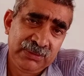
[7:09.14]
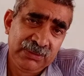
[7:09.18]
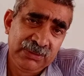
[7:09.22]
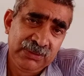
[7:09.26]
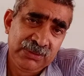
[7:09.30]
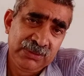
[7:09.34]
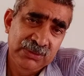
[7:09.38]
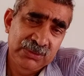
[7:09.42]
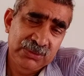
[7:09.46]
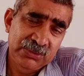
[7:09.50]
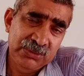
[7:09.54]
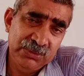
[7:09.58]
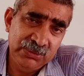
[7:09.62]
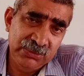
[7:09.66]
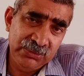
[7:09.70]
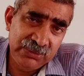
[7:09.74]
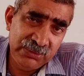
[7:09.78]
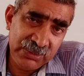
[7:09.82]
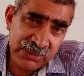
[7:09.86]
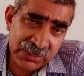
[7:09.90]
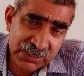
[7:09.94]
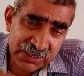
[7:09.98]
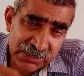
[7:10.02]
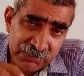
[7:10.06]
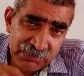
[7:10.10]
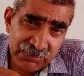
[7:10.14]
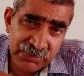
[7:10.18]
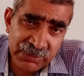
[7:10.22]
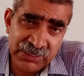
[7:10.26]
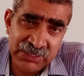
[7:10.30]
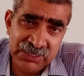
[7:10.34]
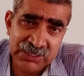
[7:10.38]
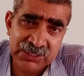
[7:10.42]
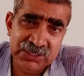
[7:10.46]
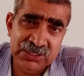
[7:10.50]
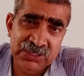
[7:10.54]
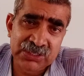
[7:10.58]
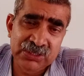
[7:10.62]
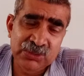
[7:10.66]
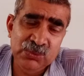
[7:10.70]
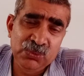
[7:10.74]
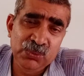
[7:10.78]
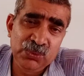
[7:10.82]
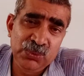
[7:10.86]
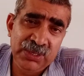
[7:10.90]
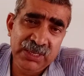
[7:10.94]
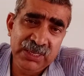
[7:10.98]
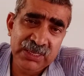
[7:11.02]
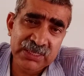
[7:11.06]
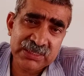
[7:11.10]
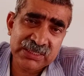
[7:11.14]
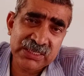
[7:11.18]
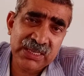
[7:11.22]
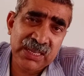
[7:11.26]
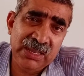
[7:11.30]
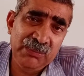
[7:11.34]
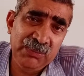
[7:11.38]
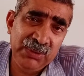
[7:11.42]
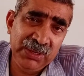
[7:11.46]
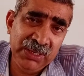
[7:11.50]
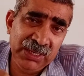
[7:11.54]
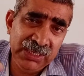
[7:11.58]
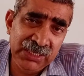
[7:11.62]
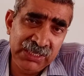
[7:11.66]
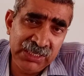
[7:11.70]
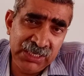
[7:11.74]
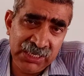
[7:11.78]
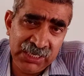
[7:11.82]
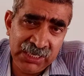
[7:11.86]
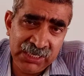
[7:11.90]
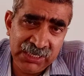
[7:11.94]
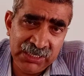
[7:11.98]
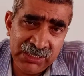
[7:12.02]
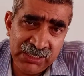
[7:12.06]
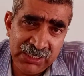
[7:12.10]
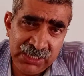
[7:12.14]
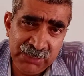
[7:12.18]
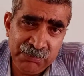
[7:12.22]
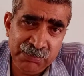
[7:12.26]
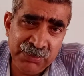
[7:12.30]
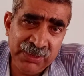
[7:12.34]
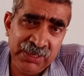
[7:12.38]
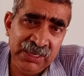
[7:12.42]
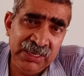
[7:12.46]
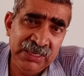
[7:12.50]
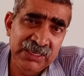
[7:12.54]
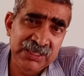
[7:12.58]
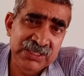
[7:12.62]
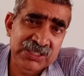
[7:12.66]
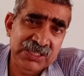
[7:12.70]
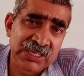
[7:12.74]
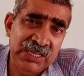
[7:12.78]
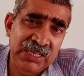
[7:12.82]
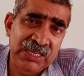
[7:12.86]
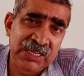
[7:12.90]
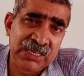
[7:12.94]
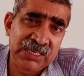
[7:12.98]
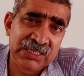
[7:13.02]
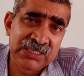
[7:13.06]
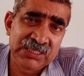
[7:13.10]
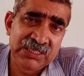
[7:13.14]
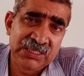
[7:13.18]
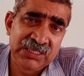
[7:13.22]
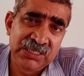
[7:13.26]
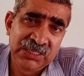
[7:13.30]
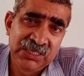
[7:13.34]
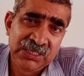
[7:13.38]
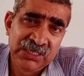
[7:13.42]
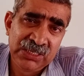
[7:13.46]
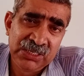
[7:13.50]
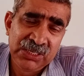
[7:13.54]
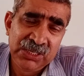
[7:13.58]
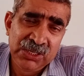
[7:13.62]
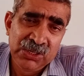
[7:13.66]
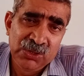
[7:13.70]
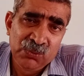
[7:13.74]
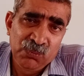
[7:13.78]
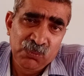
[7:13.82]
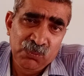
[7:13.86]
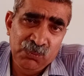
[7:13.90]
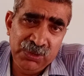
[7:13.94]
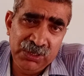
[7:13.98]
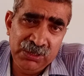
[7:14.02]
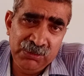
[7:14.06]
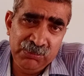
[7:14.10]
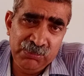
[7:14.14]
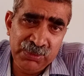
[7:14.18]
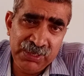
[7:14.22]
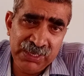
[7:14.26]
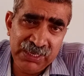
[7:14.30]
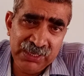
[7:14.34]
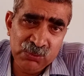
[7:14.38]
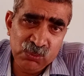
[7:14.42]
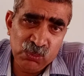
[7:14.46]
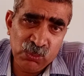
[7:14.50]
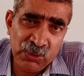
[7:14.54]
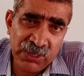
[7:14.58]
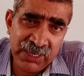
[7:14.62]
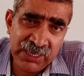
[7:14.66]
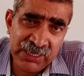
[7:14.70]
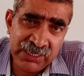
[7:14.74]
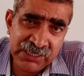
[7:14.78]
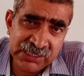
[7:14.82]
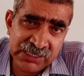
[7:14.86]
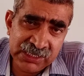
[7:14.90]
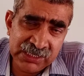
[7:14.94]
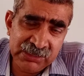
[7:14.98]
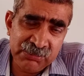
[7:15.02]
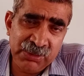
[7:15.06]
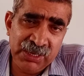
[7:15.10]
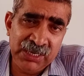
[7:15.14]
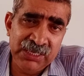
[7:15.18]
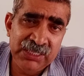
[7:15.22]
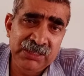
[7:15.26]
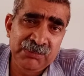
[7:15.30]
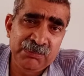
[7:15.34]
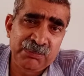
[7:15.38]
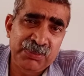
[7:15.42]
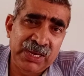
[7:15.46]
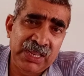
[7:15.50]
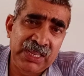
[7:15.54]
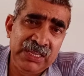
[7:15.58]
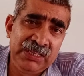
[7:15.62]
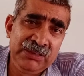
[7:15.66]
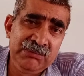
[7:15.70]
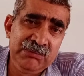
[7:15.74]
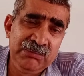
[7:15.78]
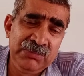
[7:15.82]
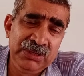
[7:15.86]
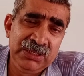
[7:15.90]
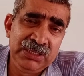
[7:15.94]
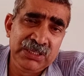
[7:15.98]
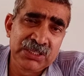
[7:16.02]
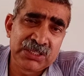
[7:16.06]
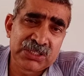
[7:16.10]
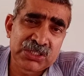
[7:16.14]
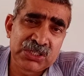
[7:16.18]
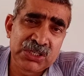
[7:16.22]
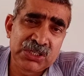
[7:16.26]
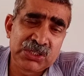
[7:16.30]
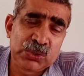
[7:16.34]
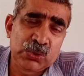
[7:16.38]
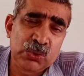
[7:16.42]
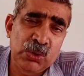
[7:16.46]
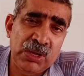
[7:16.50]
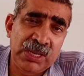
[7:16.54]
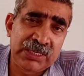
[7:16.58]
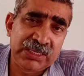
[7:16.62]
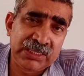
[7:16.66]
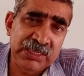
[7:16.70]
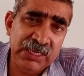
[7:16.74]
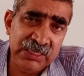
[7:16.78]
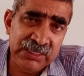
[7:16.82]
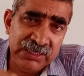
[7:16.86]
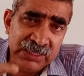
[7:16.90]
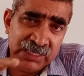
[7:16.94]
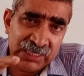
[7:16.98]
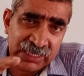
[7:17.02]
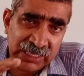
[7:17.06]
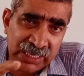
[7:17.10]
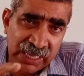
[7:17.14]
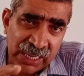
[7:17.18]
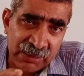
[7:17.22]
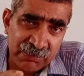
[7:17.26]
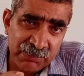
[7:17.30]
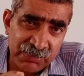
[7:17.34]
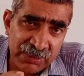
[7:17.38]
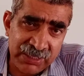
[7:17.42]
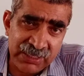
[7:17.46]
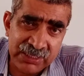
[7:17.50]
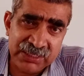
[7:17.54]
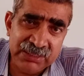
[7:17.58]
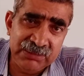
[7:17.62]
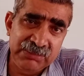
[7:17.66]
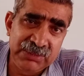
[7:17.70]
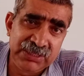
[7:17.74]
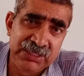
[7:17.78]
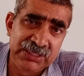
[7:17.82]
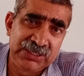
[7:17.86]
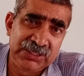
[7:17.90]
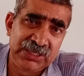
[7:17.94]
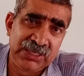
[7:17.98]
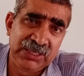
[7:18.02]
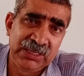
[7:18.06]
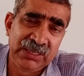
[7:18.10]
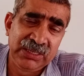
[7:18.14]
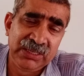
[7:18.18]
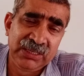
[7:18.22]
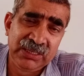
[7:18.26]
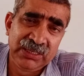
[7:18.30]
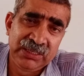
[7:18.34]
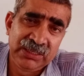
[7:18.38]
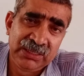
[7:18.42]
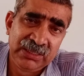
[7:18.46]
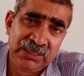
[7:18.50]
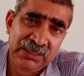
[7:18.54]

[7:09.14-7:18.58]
So this minister who is having independent charge will be invited by the Prime Minister to attend the cabinet meeting